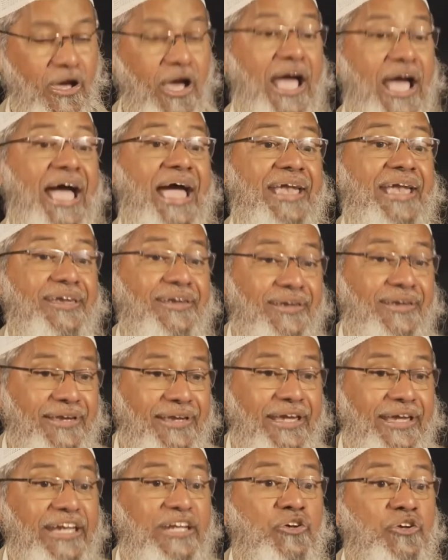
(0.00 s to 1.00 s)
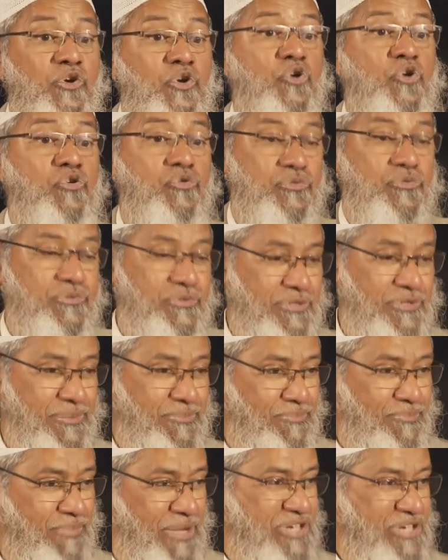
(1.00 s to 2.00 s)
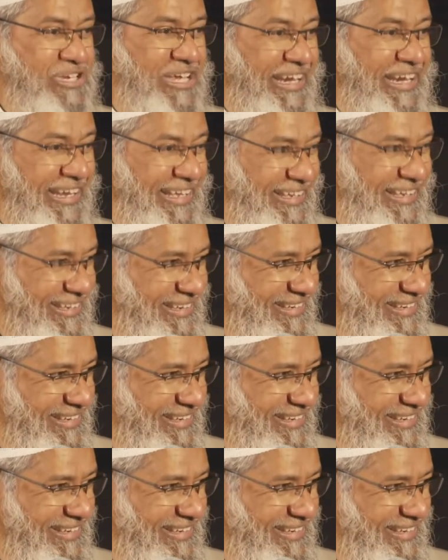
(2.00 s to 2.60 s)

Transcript: And it grew, mashallah.